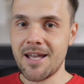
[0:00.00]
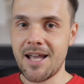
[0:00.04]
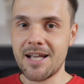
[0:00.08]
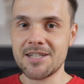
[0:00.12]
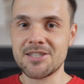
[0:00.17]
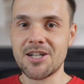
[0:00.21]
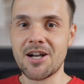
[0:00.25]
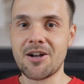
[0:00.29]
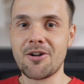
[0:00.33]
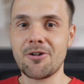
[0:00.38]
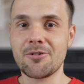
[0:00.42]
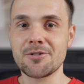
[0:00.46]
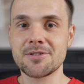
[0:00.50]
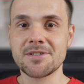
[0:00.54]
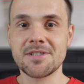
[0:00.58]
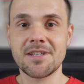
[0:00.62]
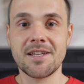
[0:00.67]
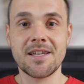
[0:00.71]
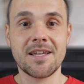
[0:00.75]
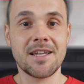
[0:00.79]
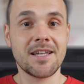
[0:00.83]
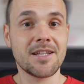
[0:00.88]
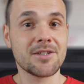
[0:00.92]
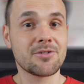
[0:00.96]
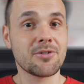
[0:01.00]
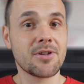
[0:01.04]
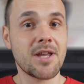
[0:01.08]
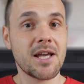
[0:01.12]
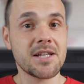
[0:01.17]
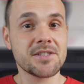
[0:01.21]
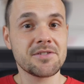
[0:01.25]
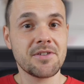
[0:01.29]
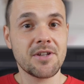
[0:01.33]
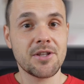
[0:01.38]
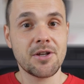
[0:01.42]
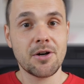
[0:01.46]
Hey Jackals, in
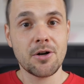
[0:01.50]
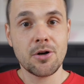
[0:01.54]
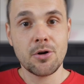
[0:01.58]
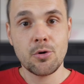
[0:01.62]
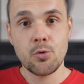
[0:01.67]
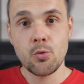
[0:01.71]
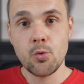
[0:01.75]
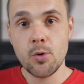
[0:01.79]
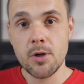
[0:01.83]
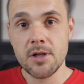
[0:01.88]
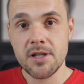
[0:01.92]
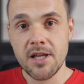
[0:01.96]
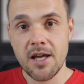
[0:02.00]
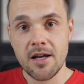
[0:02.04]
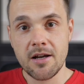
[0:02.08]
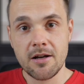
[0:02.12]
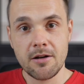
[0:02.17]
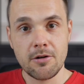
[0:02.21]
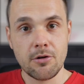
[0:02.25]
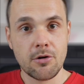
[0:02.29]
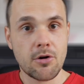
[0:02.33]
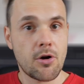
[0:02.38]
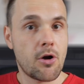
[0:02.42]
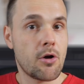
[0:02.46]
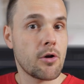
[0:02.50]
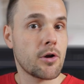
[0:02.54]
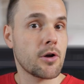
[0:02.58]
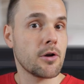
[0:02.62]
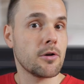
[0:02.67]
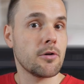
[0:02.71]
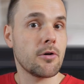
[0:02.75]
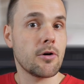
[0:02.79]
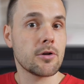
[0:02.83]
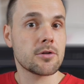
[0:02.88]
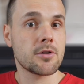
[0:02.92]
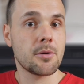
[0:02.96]
today's video we'll take a look how you
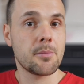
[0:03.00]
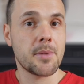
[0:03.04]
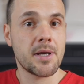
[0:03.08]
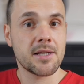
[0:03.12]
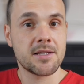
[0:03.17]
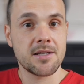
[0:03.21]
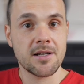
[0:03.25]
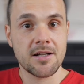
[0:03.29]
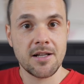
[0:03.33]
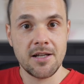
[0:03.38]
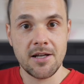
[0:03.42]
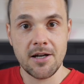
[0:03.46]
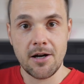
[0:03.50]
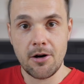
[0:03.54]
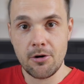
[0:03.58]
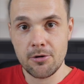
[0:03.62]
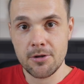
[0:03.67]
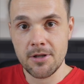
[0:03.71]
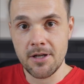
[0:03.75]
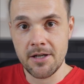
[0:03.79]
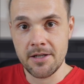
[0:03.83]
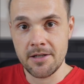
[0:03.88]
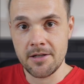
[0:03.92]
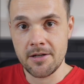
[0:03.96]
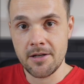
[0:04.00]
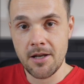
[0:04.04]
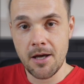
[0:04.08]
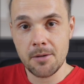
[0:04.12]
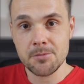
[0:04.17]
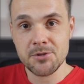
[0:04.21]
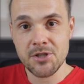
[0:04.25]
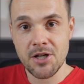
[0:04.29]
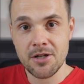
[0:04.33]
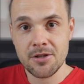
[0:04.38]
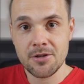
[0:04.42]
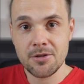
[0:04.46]
can automatically outline an
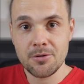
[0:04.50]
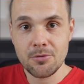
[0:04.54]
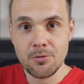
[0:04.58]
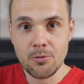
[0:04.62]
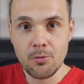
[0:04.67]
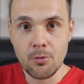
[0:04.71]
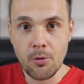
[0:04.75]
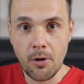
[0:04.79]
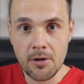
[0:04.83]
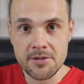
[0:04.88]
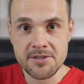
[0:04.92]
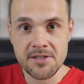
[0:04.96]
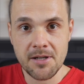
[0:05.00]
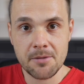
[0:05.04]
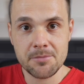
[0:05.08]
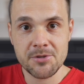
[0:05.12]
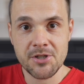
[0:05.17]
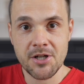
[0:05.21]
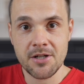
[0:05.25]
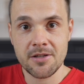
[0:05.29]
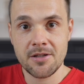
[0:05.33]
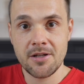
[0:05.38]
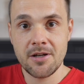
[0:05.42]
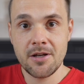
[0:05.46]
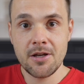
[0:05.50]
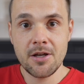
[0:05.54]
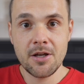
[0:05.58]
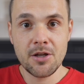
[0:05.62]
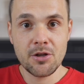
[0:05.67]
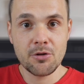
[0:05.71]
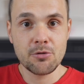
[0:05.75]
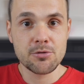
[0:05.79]
object or a subject